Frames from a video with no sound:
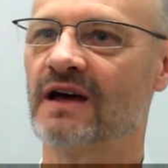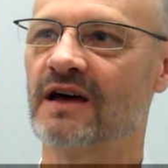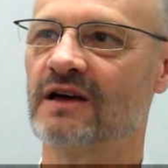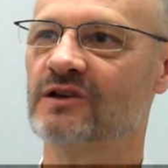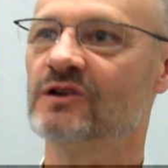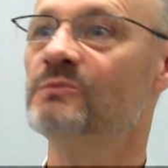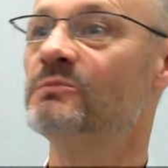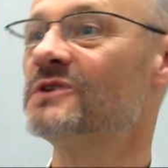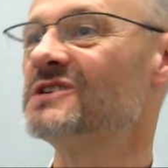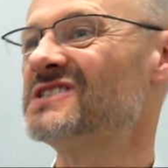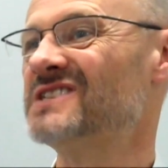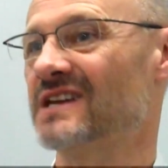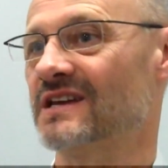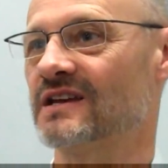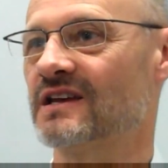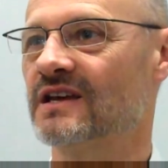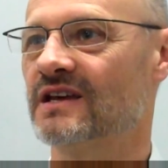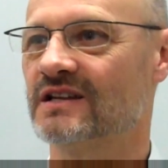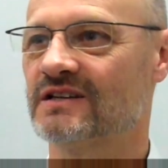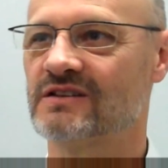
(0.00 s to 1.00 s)
hubristic
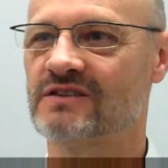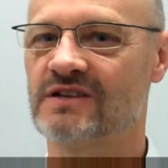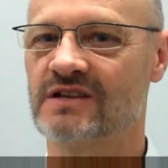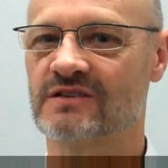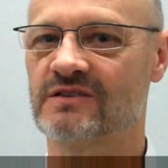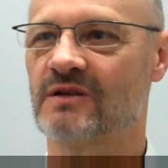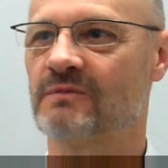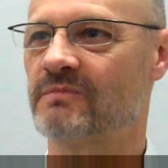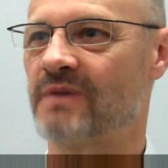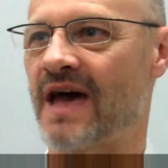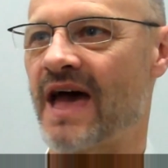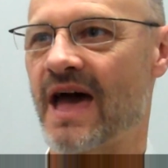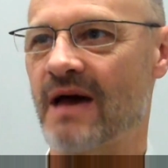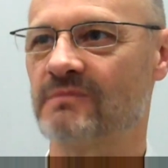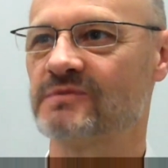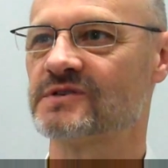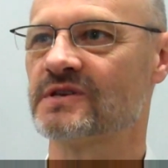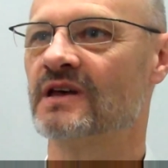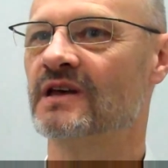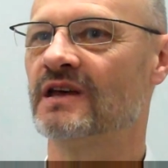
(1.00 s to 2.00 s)
to think that
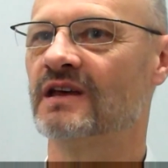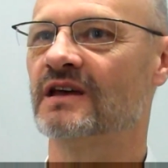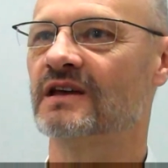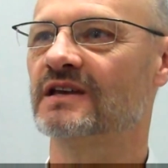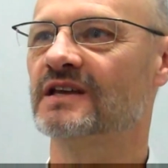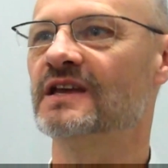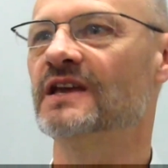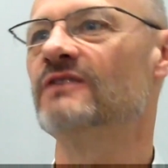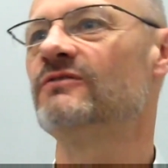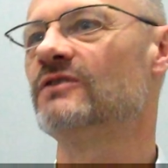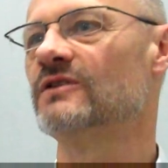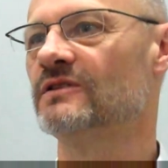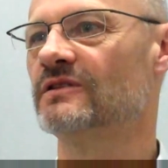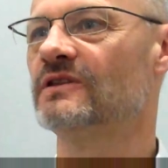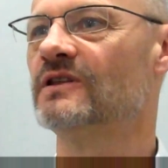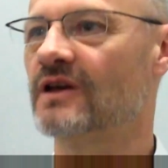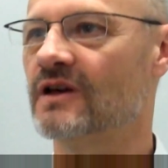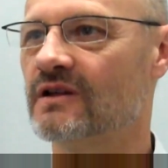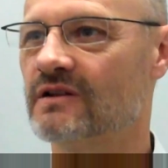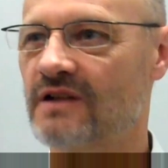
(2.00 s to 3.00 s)
perhaps, given
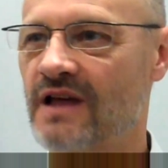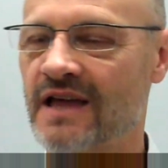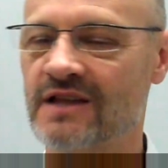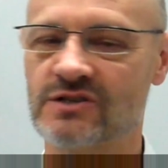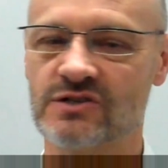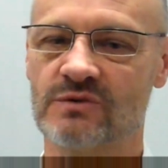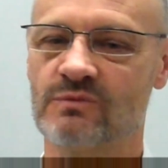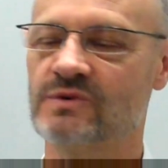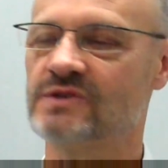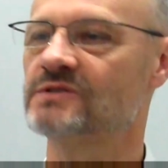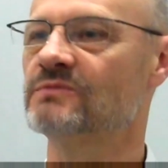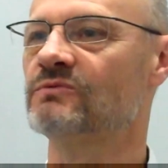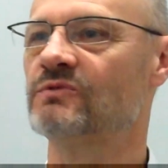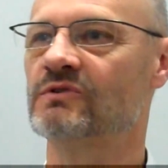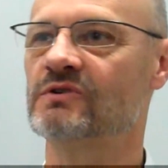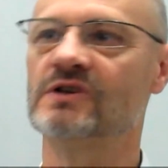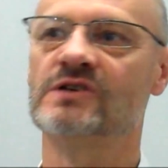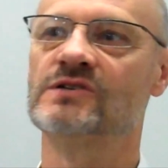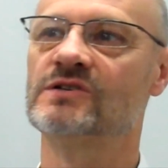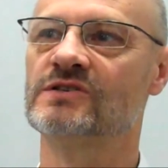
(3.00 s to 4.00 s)
that ancient wisdom
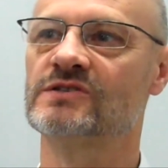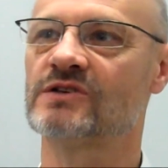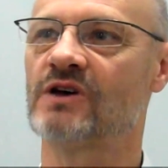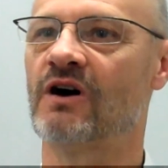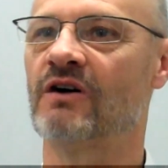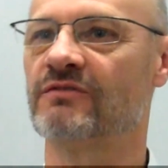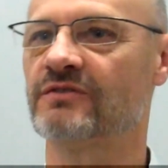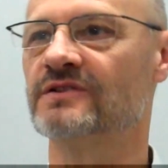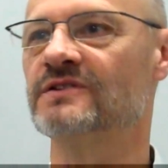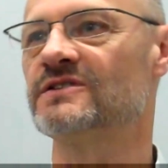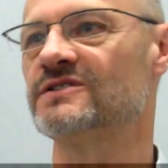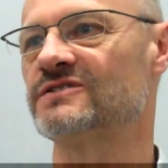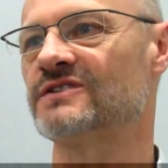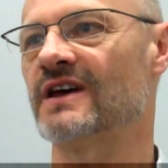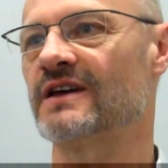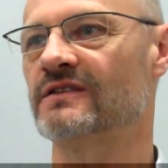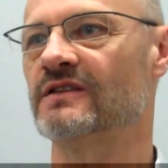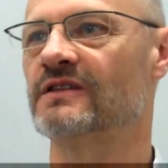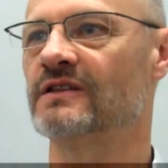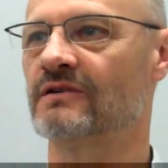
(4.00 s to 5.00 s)
traditions often say
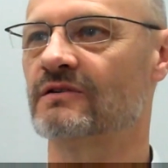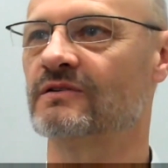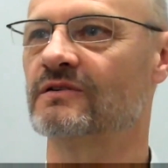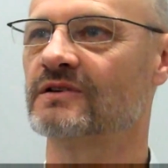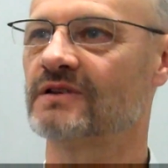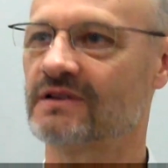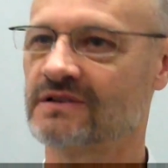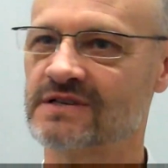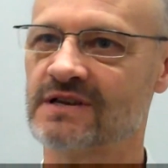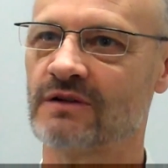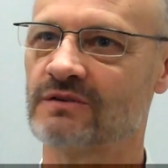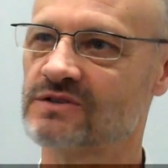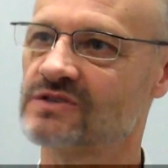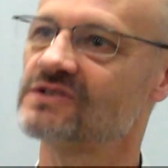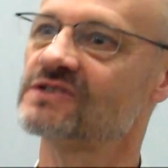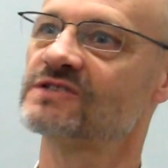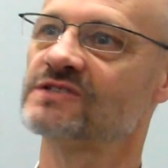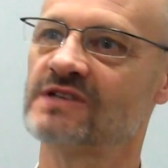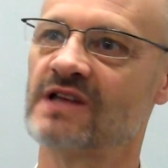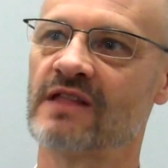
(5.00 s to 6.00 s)
that there are
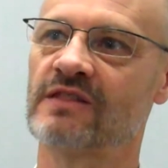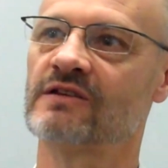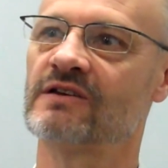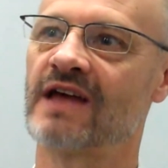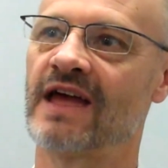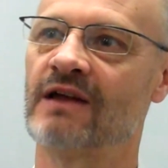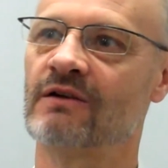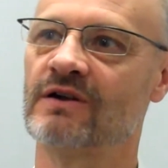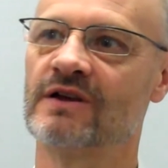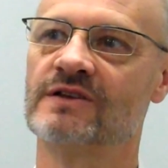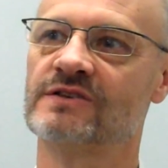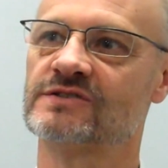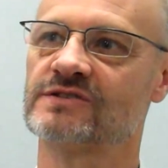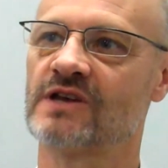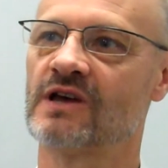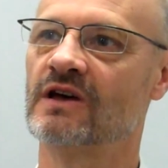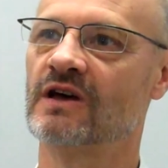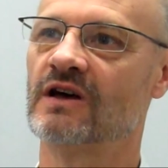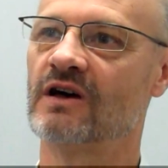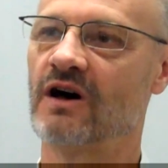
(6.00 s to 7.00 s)
intelligences in other areas
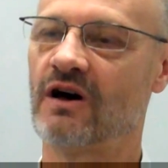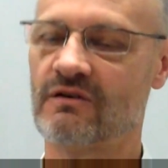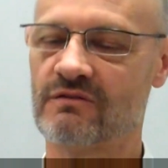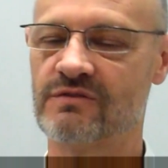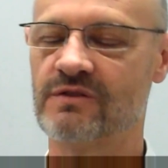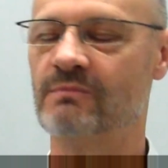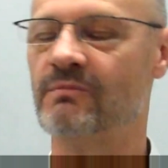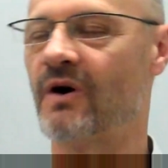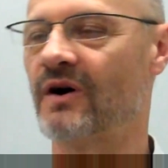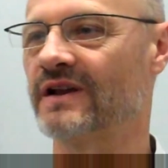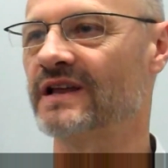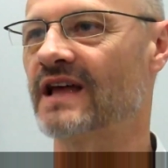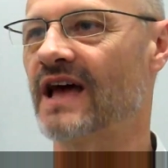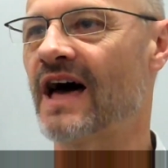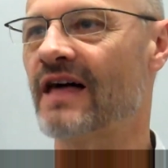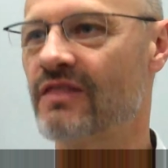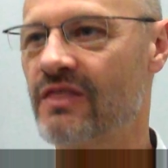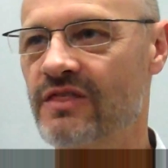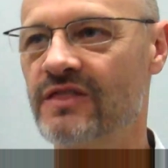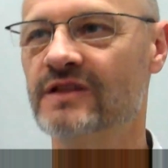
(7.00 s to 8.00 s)
of the body
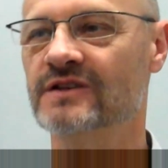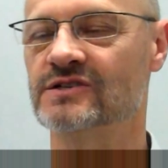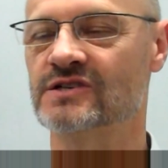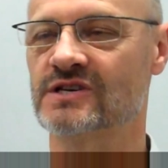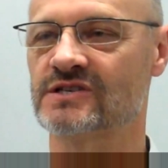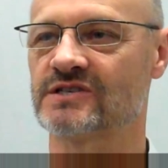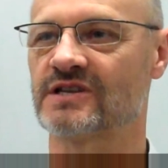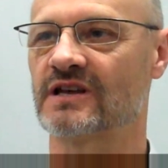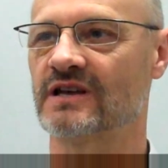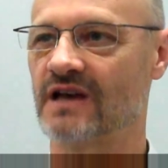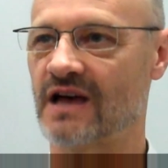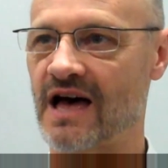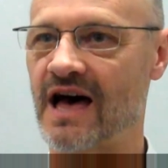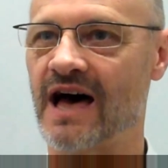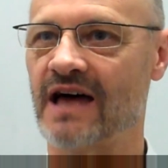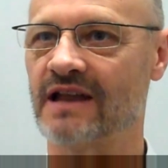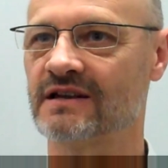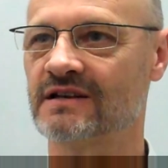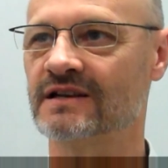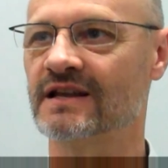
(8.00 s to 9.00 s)
other than just
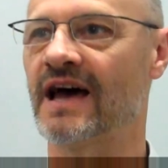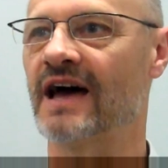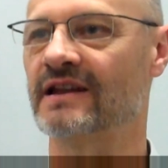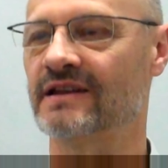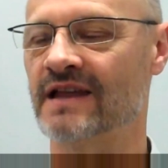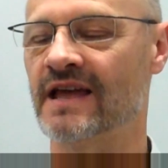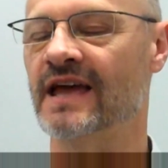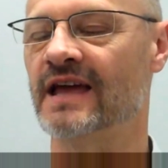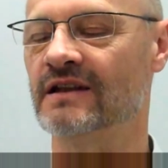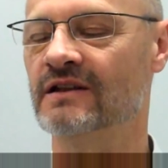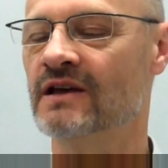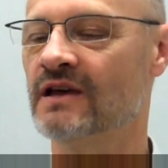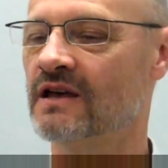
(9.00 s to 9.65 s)
heart and gut and head,